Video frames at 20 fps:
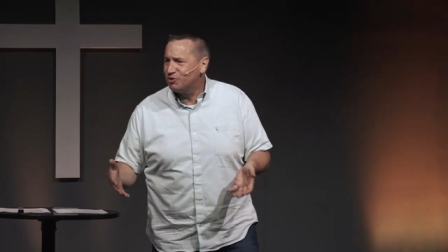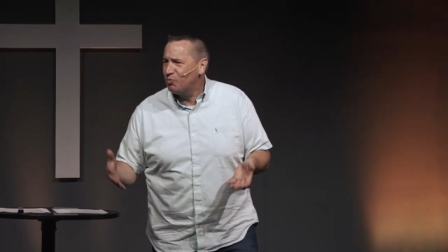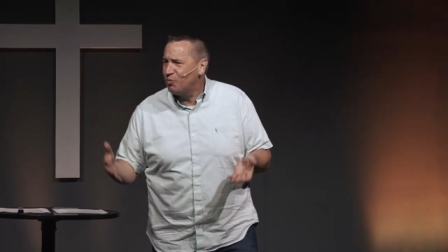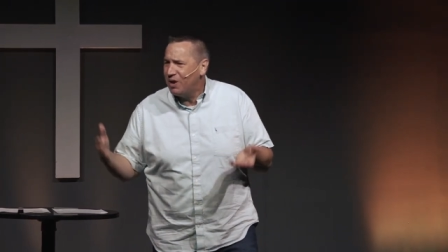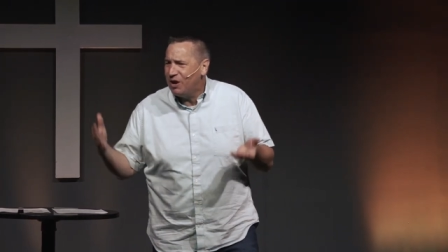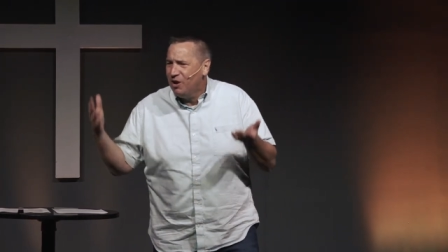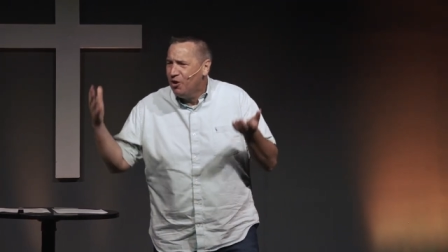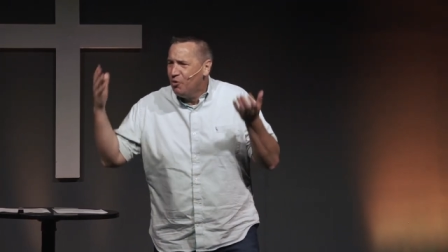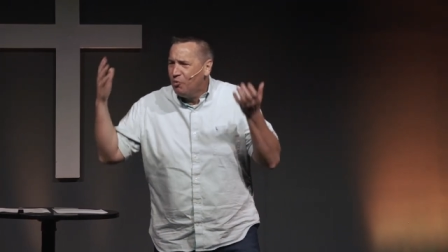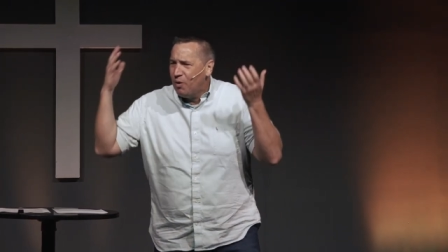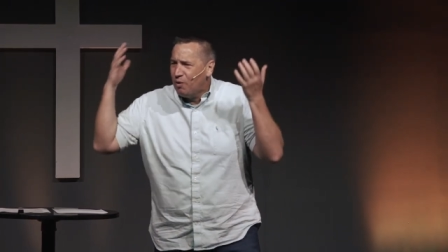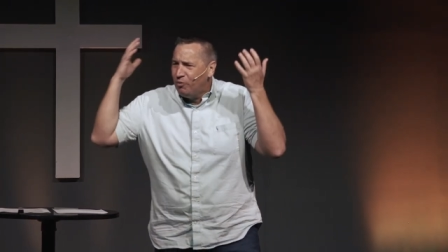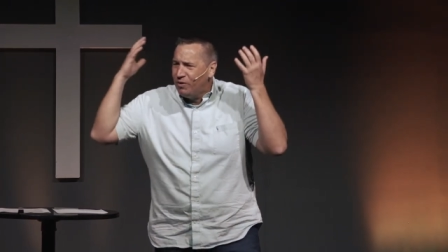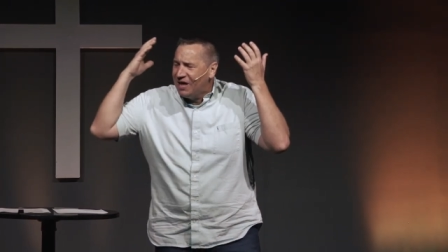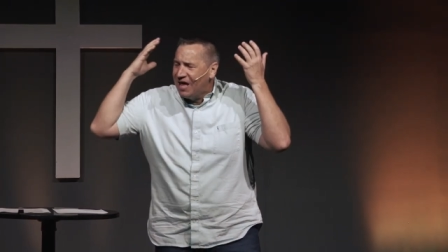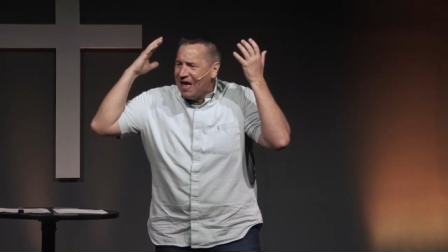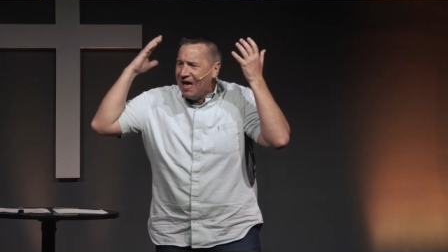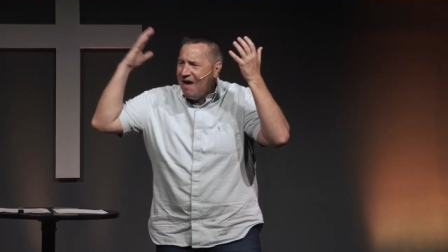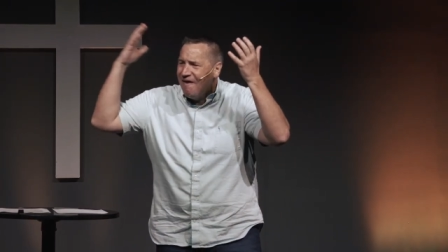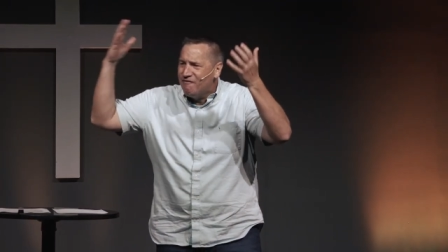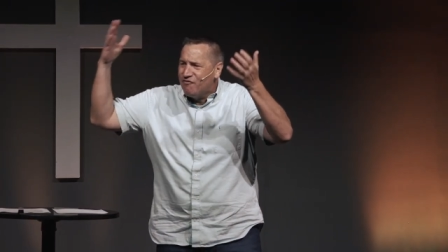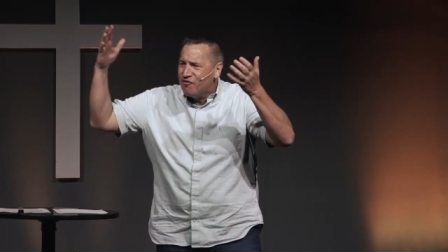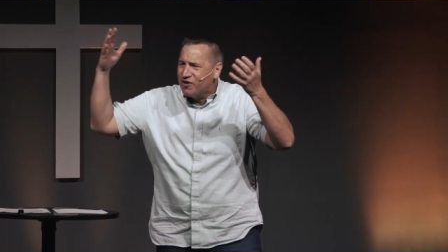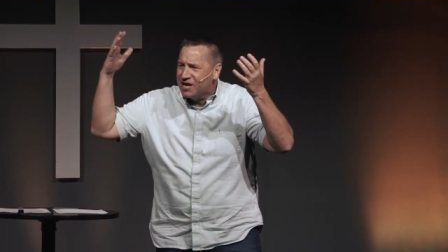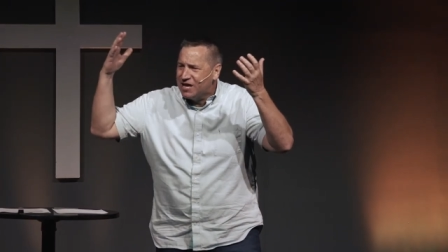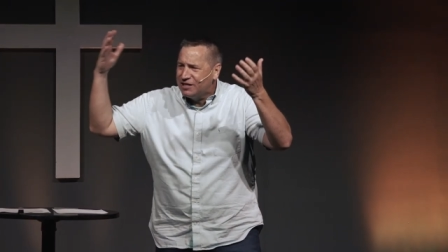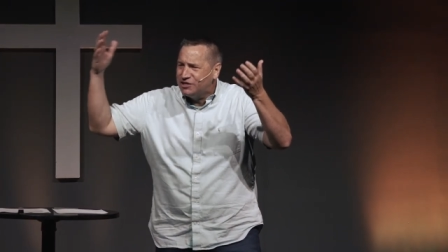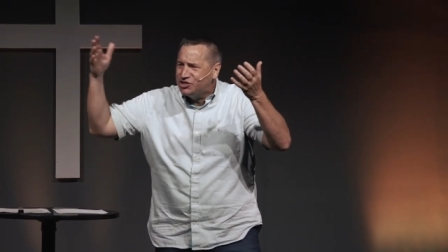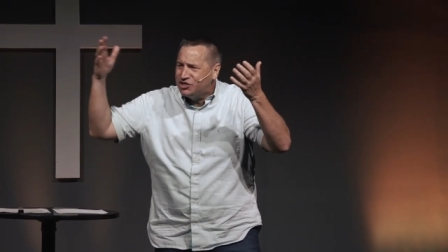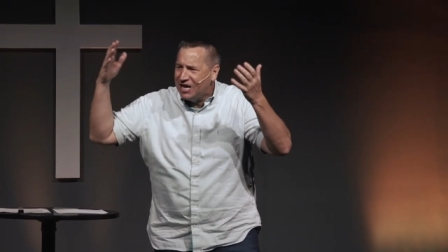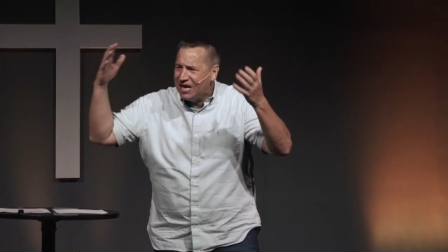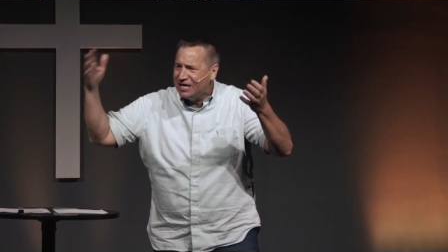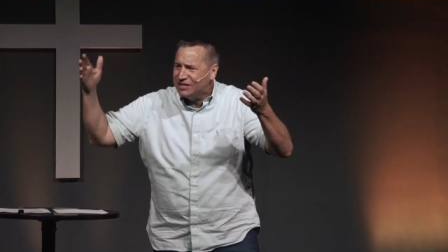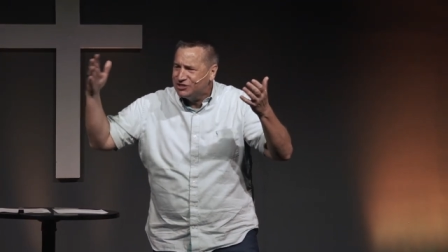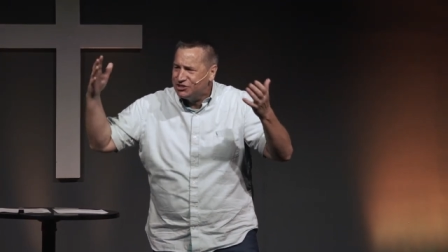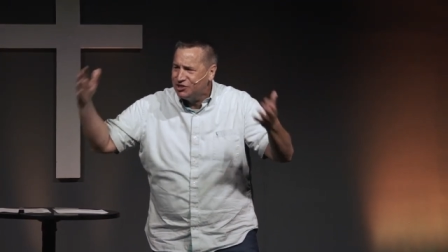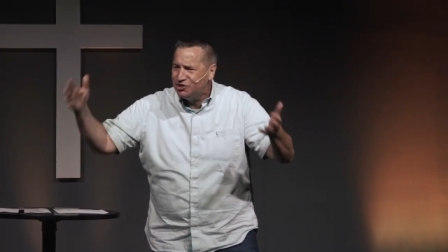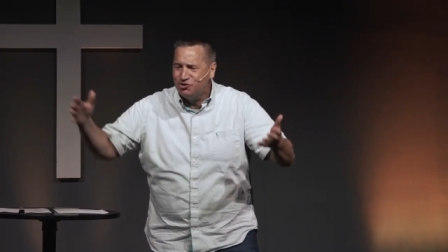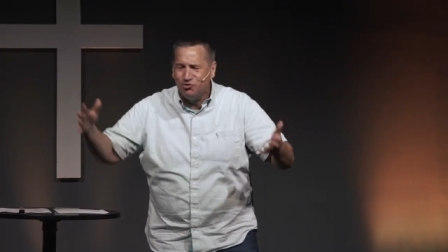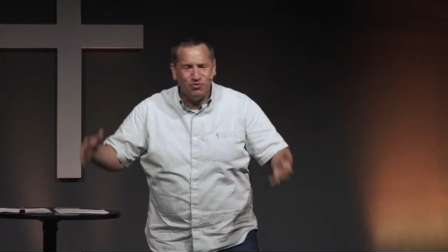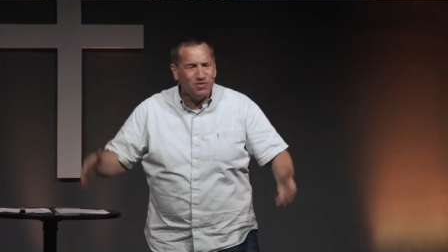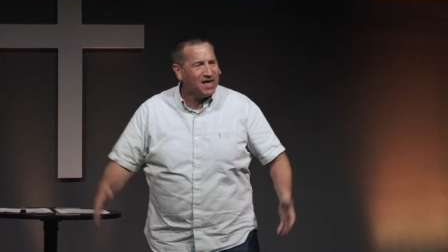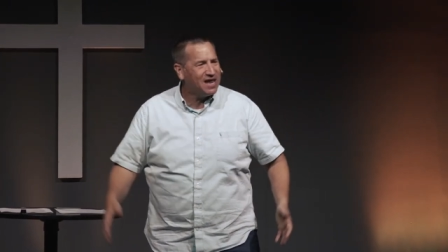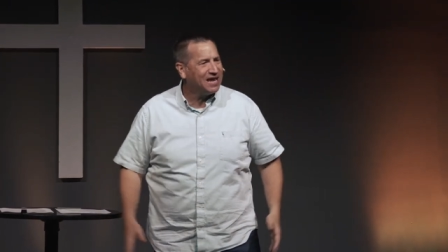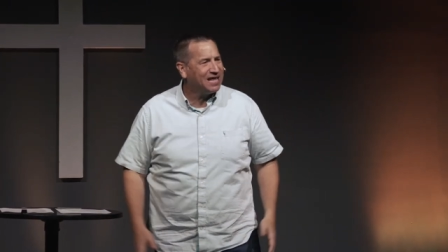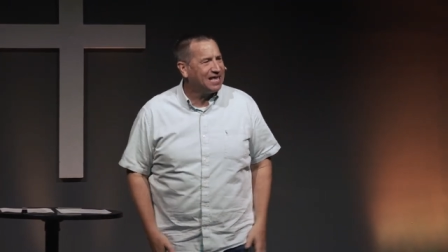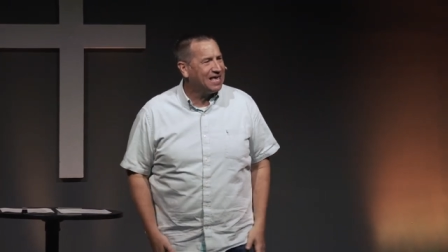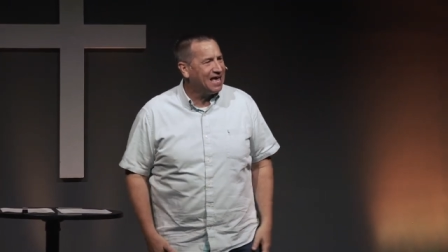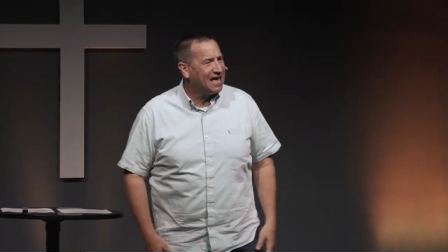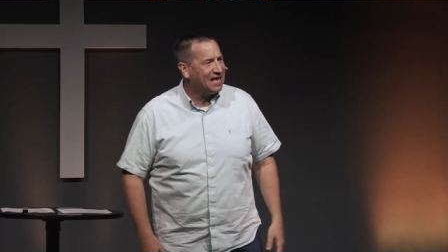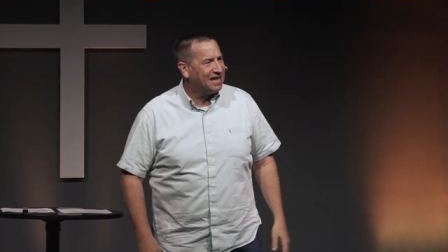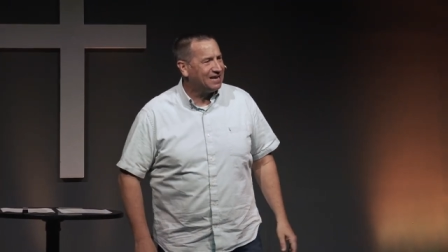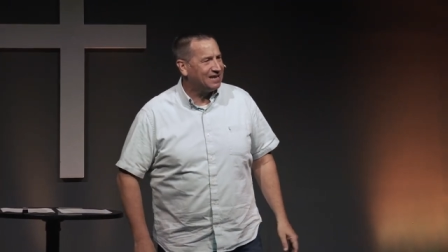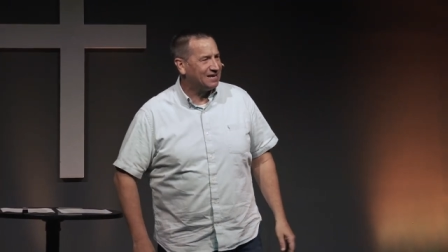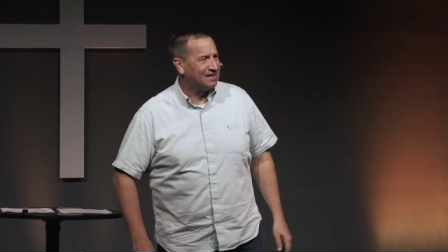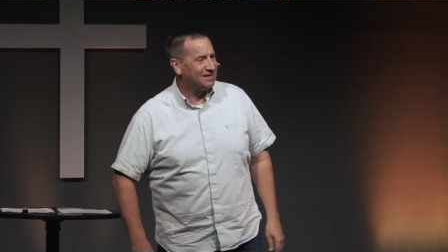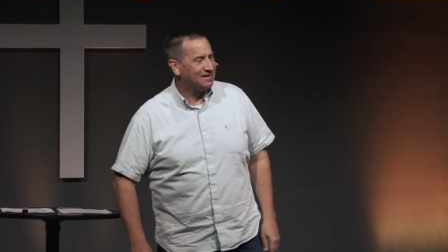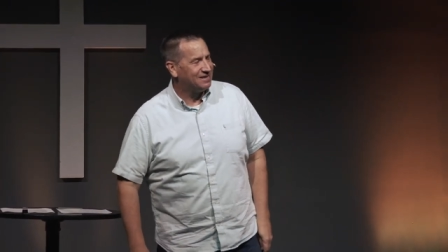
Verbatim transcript: When, when will I ever get a chance to do that again?